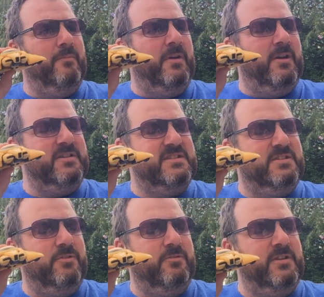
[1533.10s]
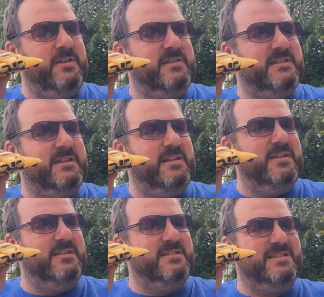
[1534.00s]
Mars Toys
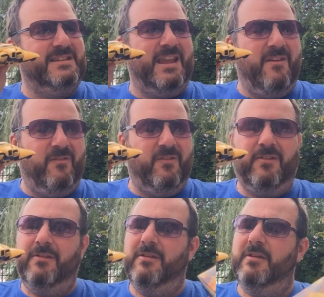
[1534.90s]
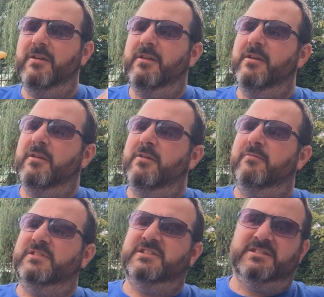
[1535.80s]
Skiff,
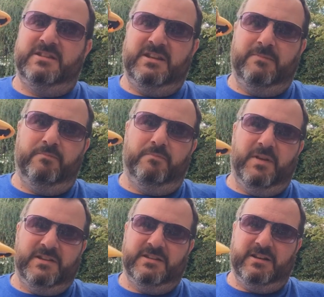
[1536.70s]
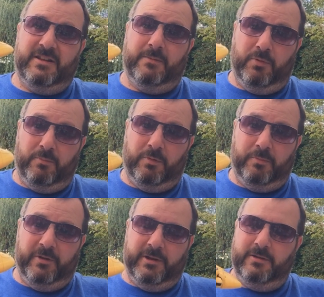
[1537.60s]
which is basically the
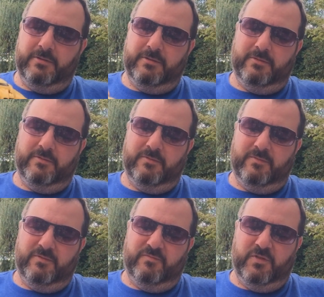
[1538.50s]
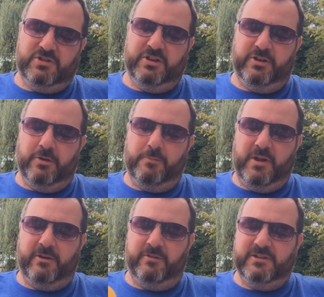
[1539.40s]
Bumblebee. Virtually no
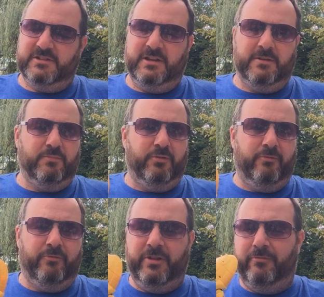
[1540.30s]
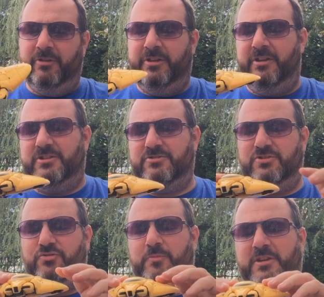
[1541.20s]
paint on this thing, but a really, really nice
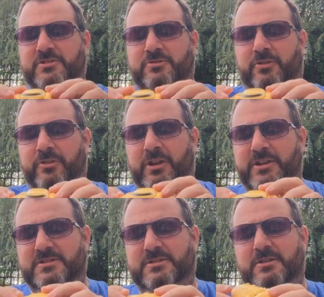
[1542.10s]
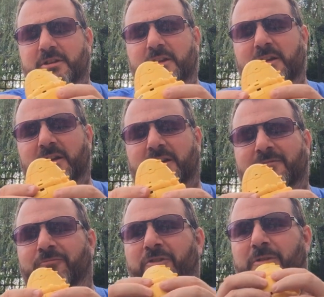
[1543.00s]
transformation nonetheless,
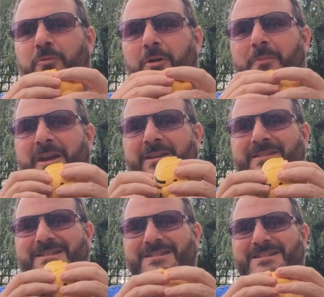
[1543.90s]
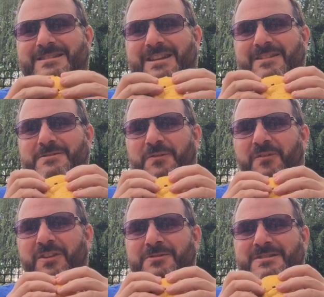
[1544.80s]
and really well made. It just
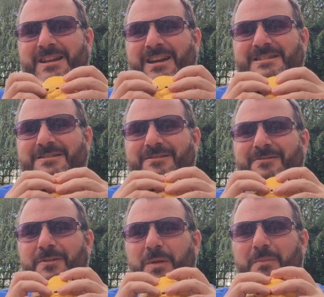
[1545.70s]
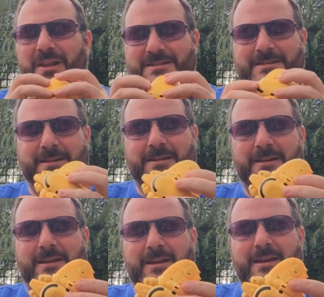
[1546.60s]
feels nice. Got a lovely plastic,
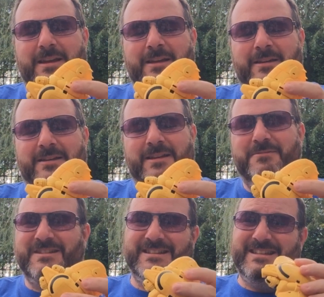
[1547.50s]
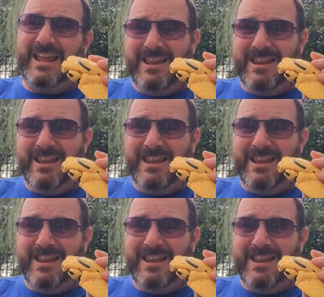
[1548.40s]
and he was a